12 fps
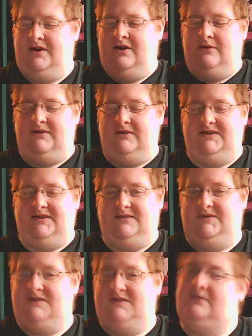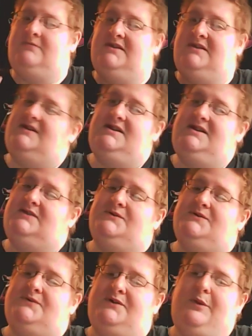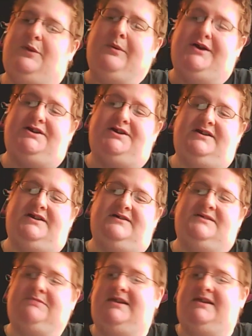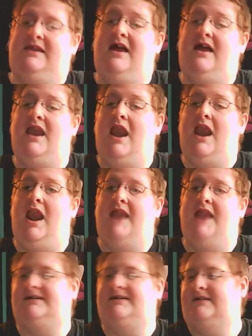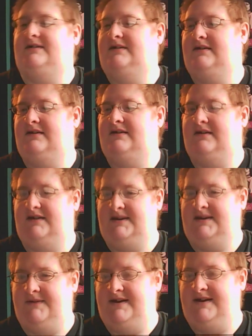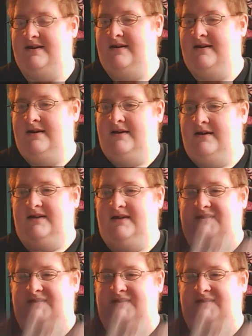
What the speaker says: relatively soon. I'm going to need those for another project. I'll explain that later. Anyway, this